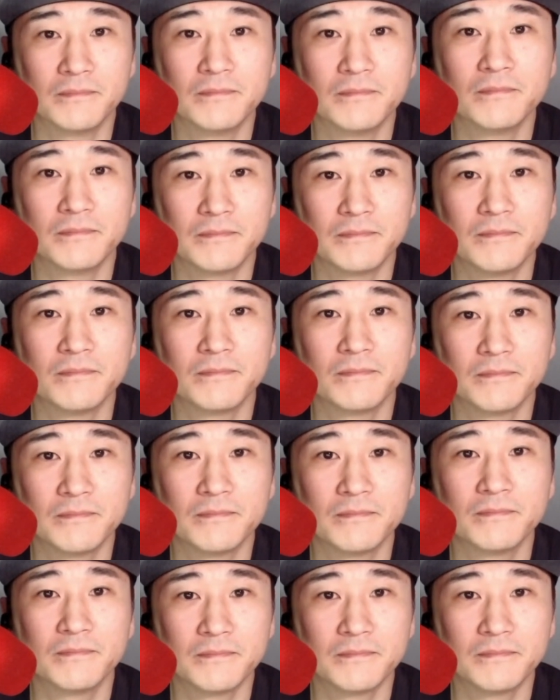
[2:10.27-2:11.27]

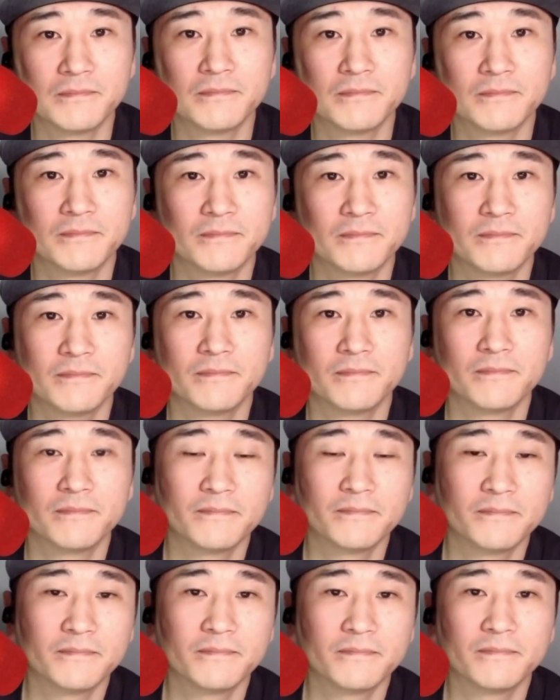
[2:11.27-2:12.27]

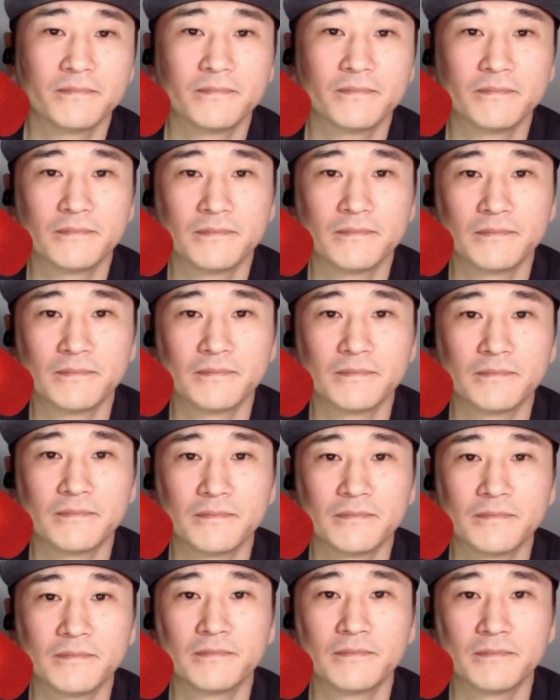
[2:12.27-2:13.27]

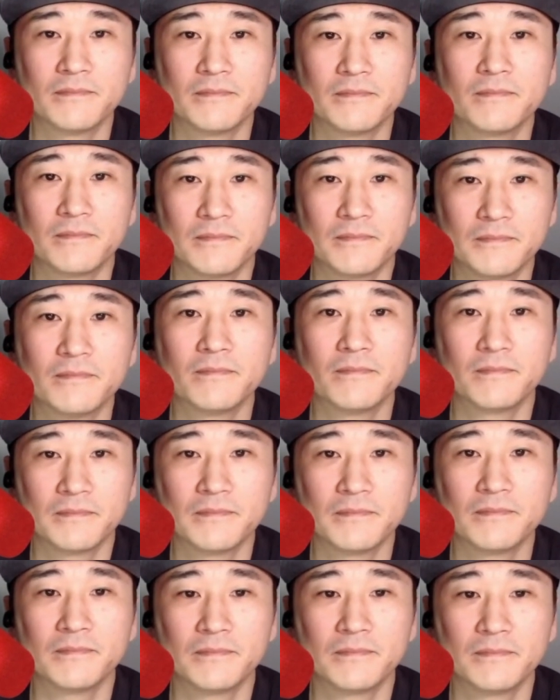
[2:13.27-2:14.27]

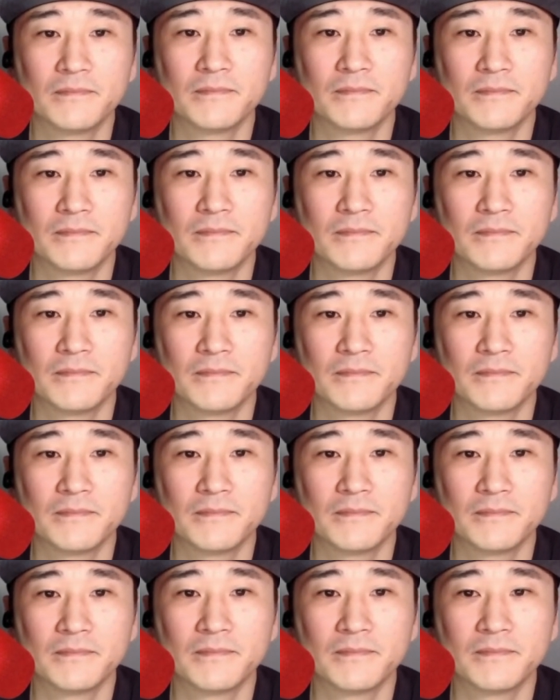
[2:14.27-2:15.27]
The person shown says nothing.